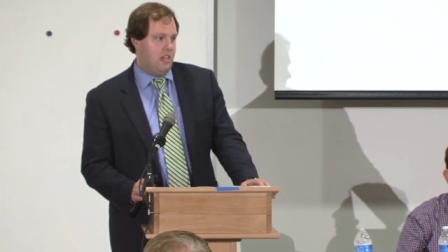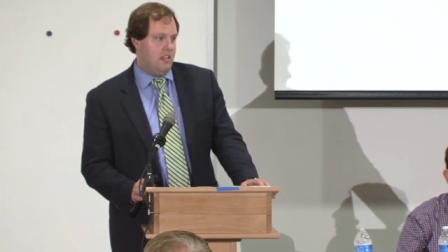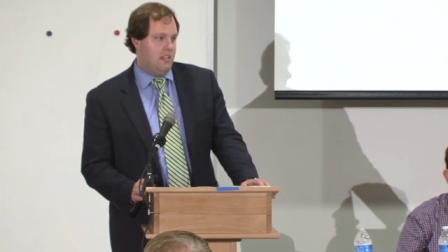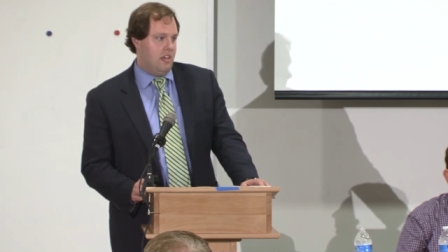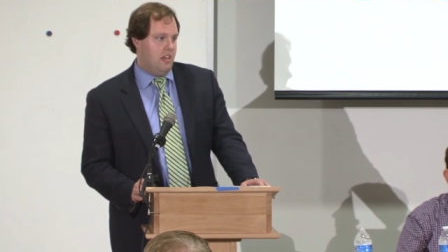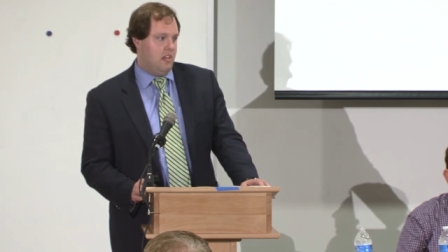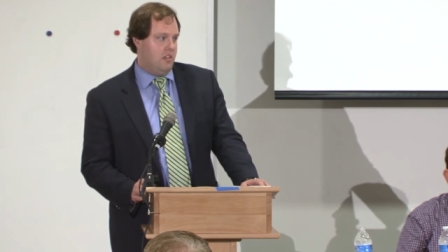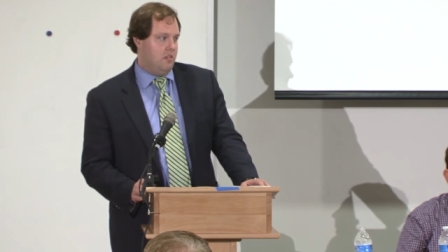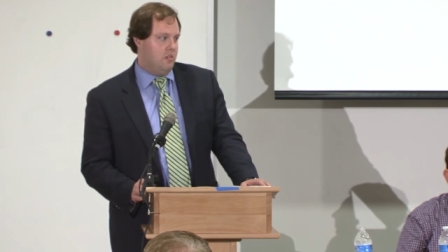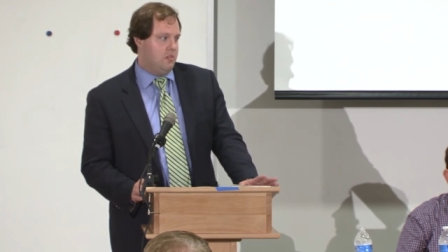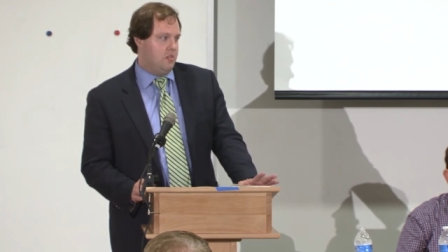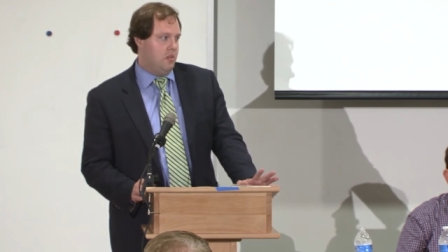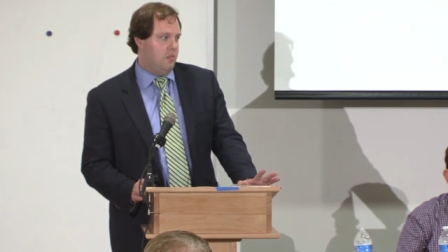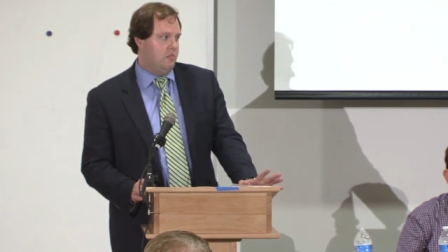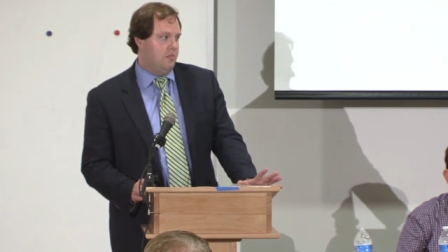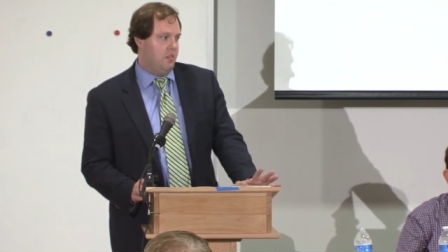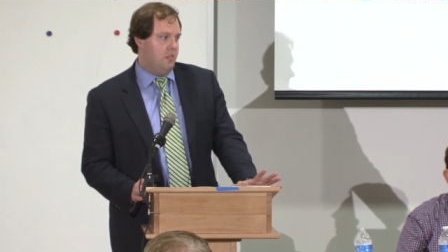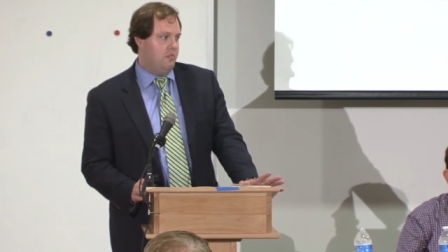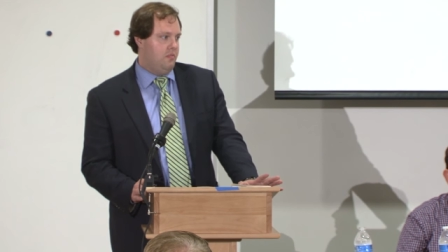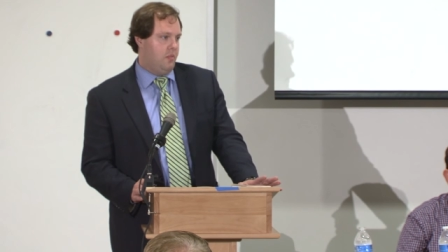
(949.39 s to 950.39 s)
and that those
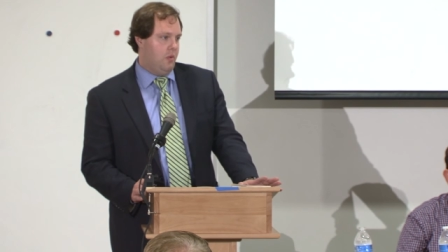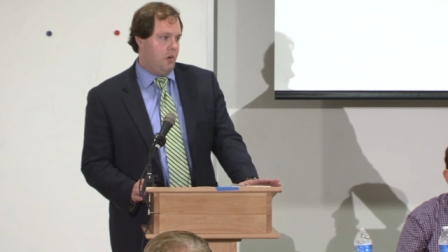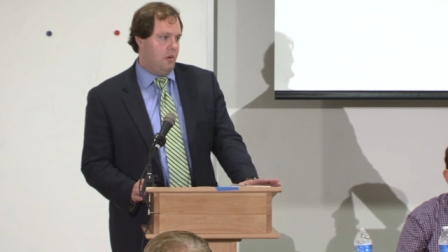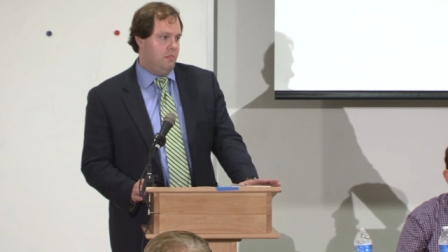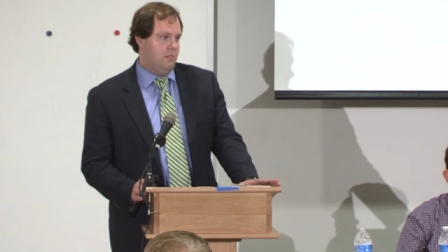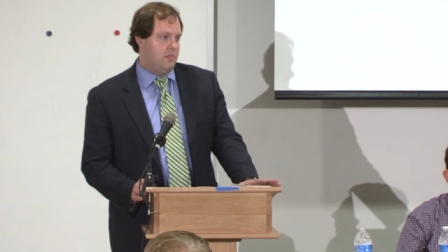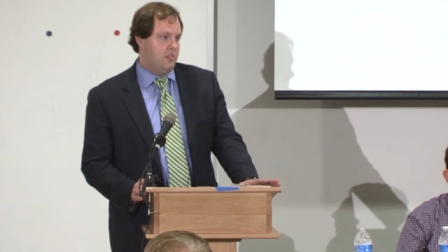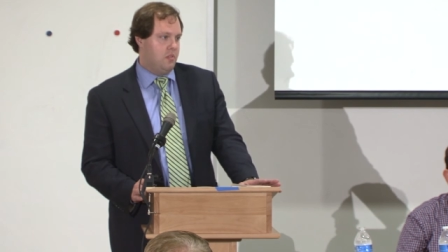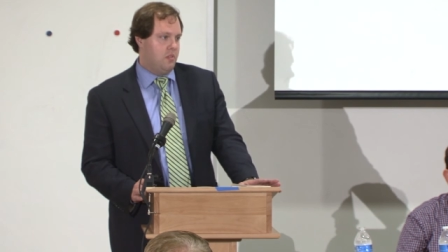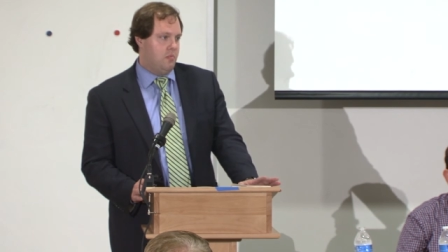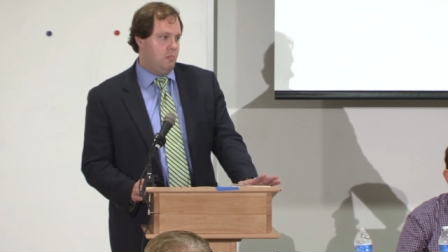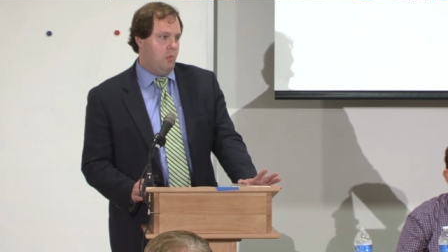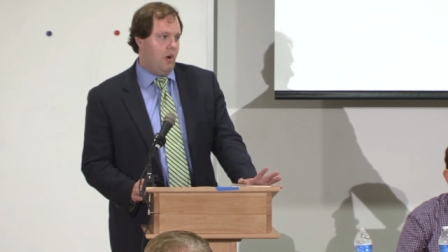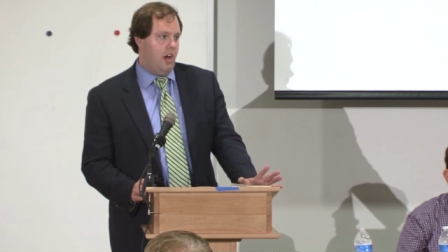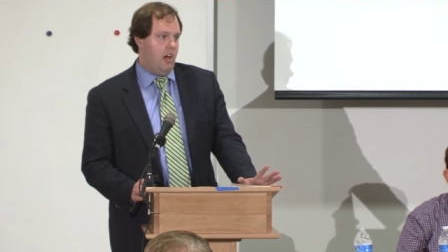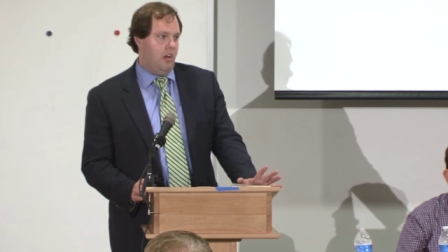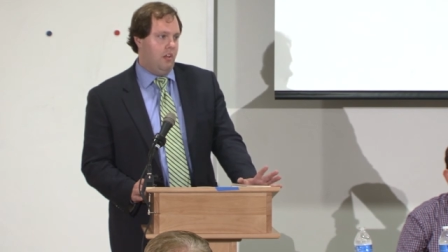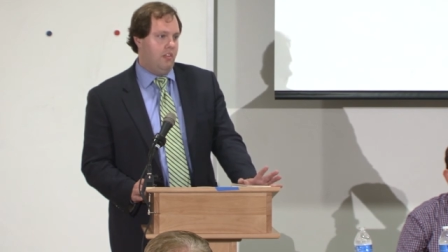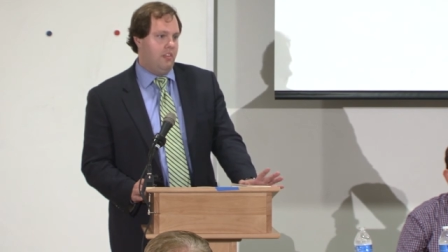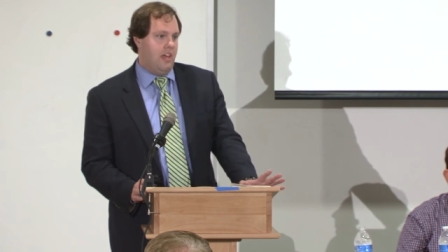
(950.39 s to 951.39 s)
overt forms,
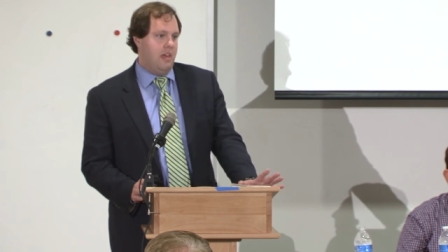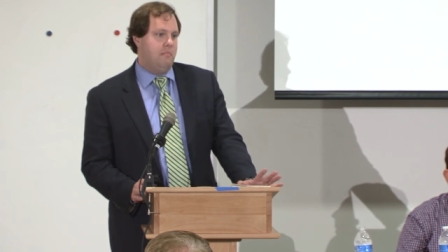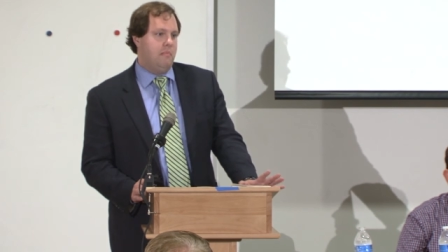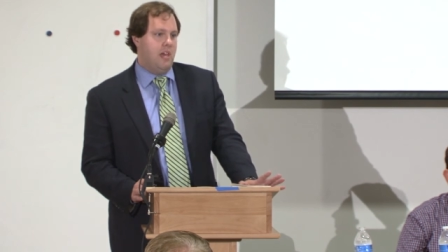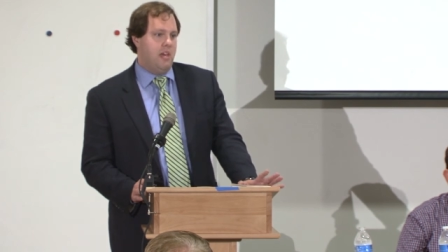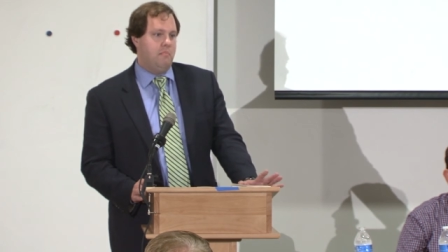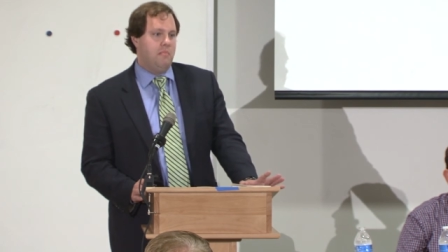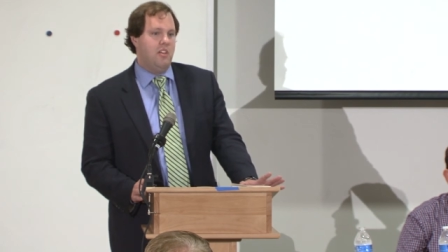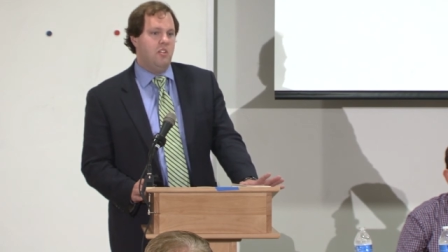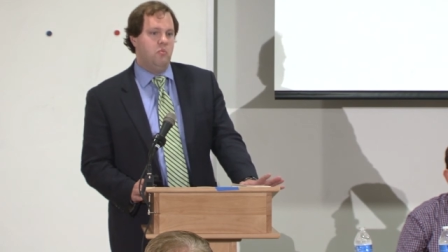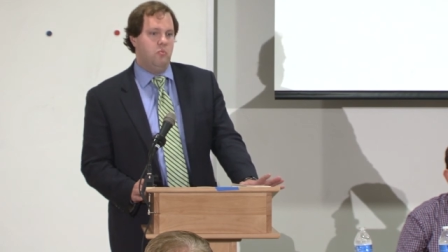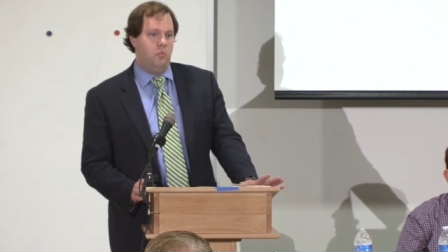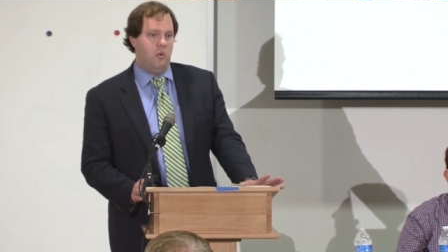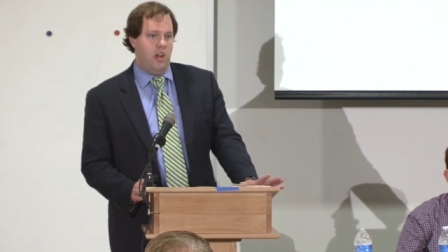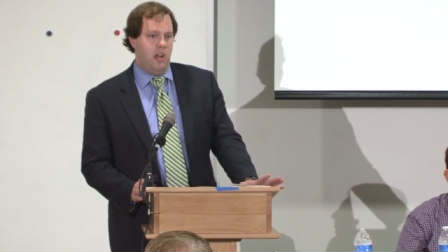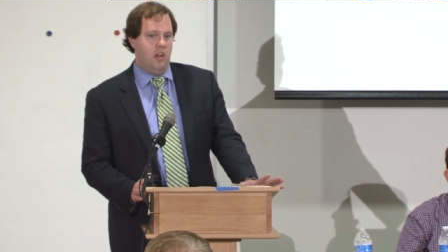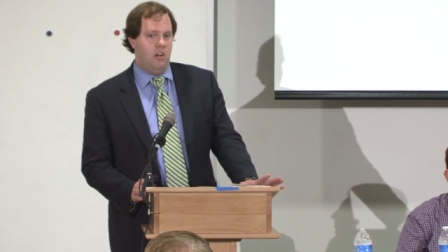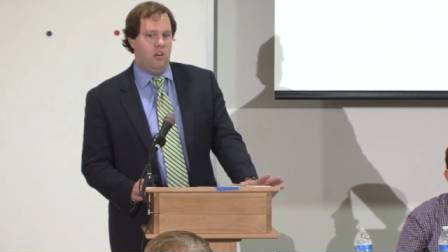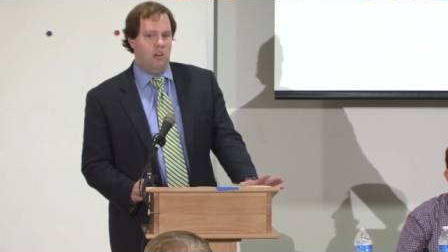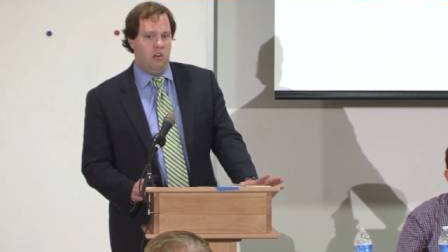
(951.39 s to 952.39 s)
while they may be
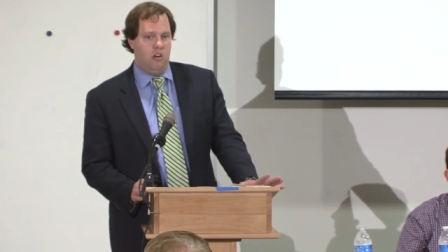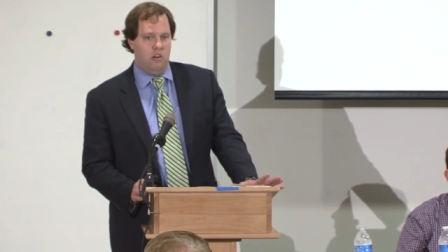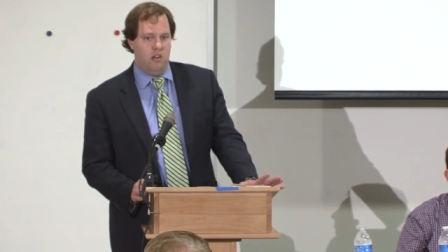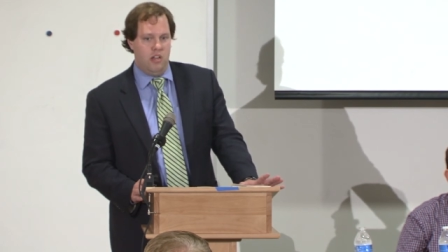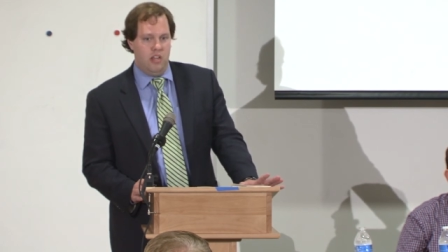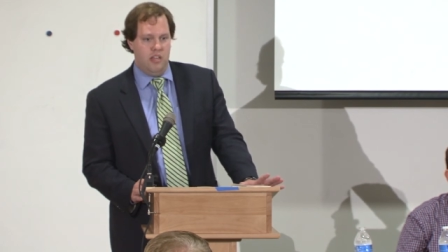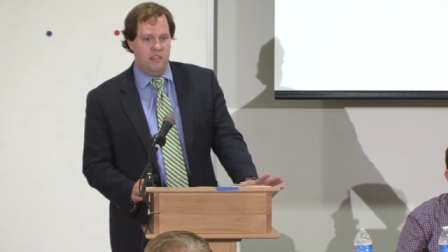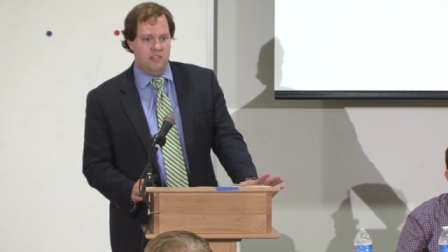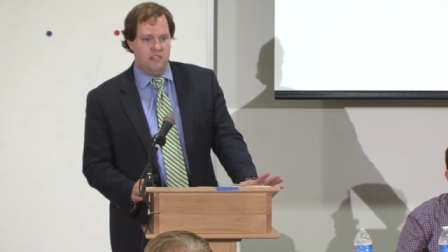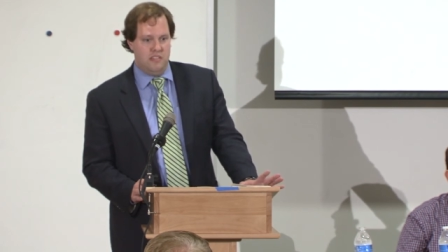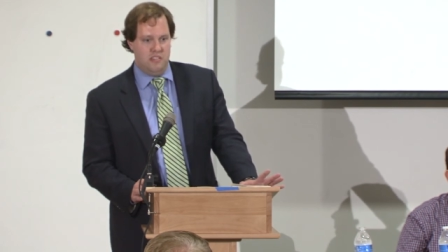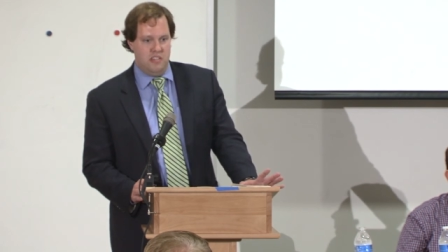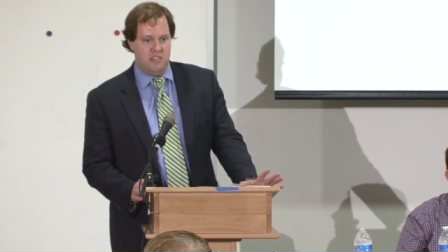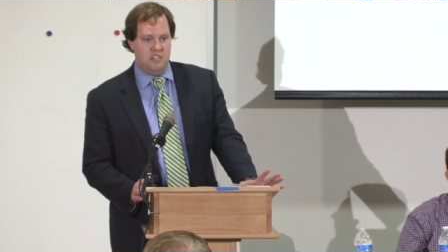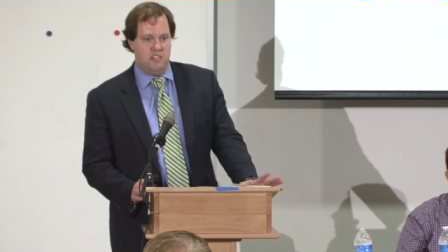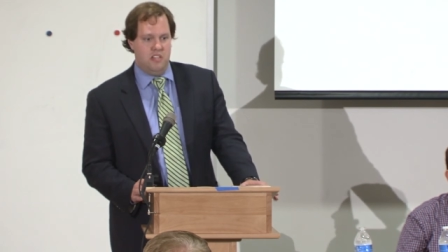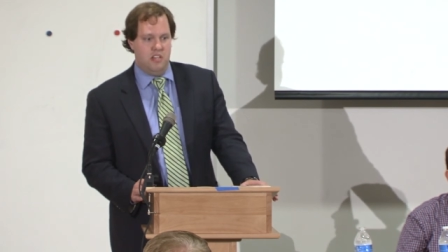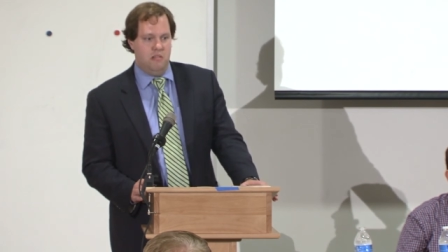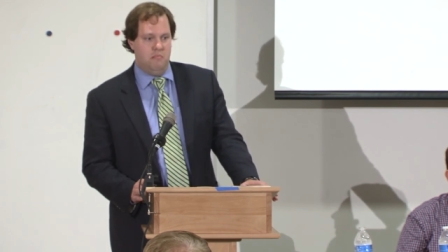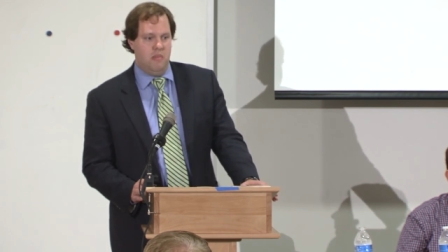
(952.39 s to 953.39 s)
rare in the
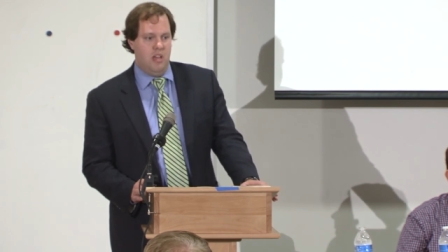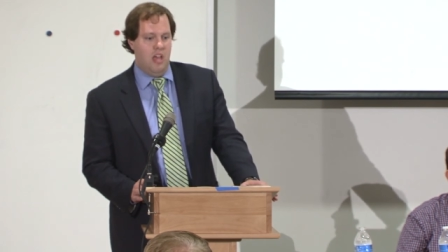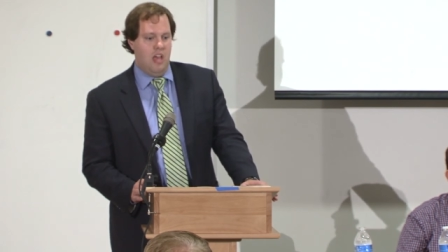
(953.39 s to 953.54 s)
system,